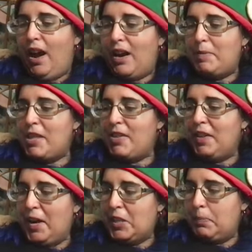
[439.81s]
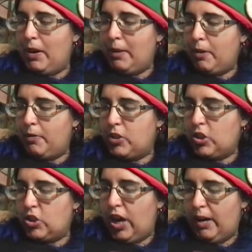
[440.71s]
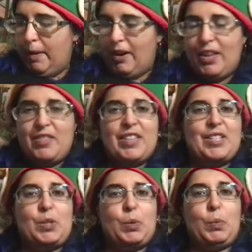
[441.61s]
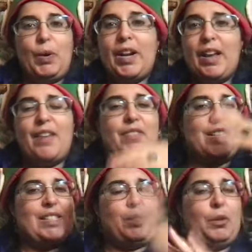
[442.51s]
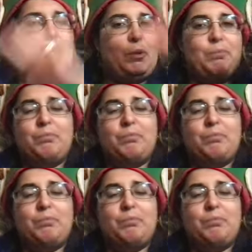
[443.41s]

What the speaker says: And then the last book I'm going to chat about in this read in this little